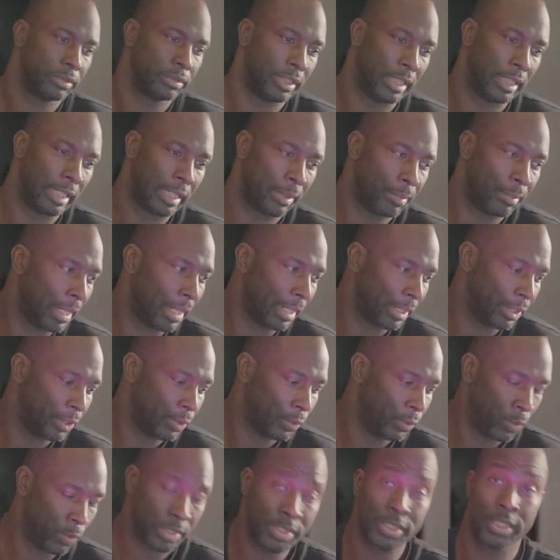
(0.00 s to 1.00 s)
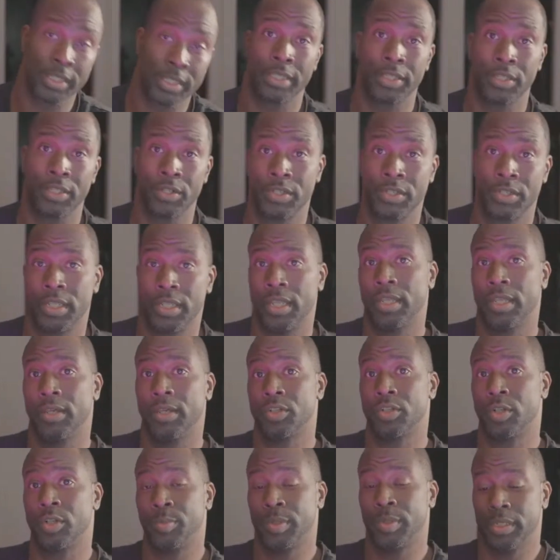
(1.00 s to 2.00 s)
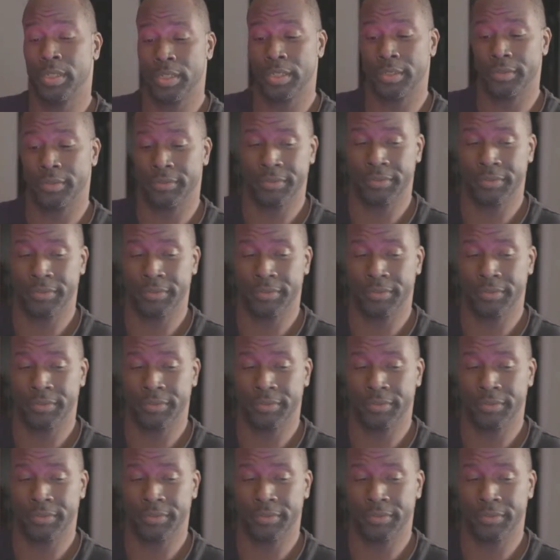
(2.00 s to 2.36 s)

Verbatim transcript: anybody who wants to get their CDL should be good.